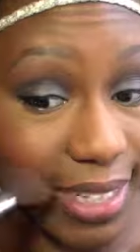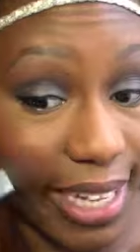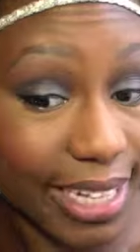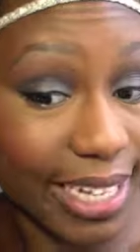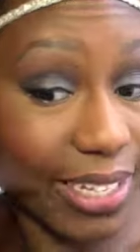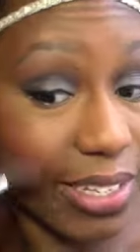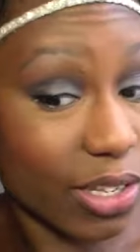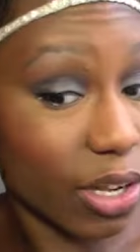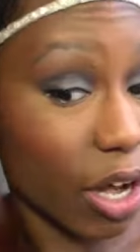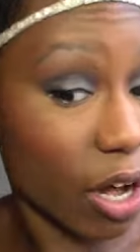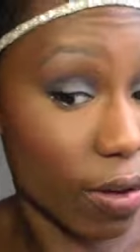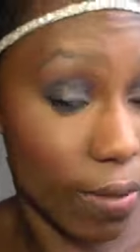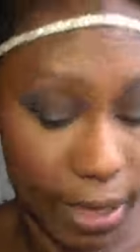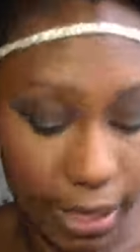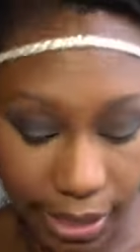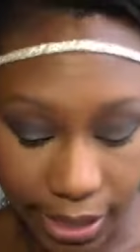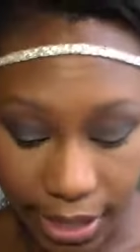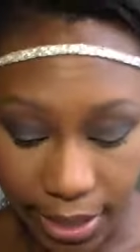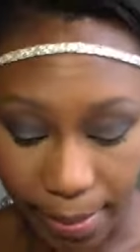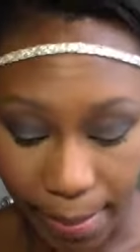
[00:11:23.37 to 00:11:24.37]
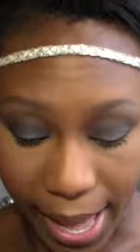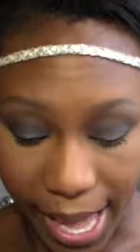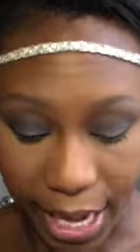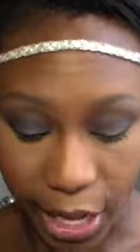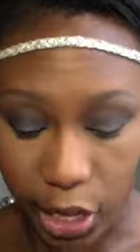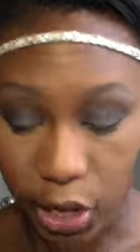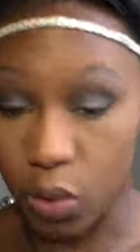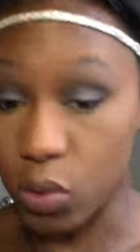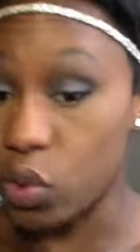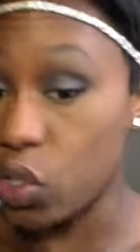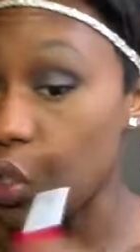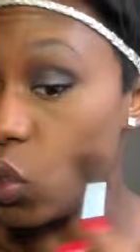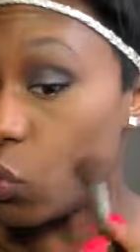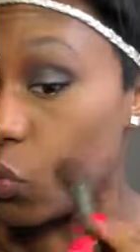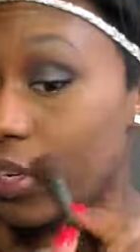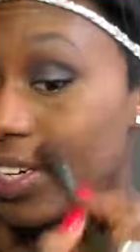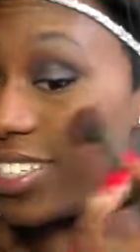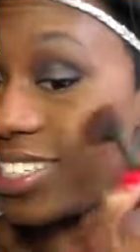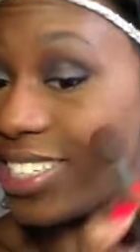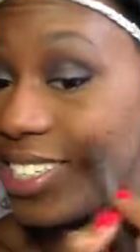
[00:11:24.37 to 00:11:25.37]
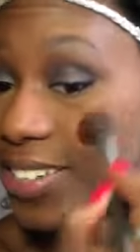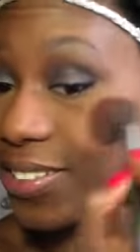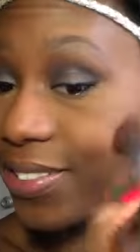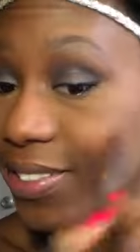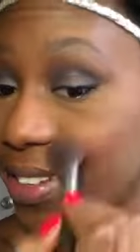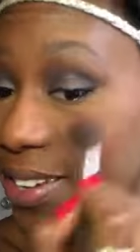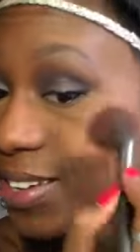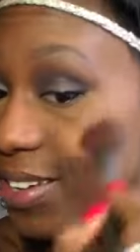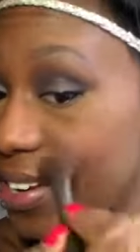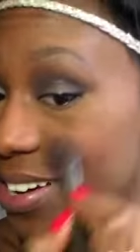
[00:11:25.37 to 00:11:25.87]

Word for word: And this is always my go-to one too.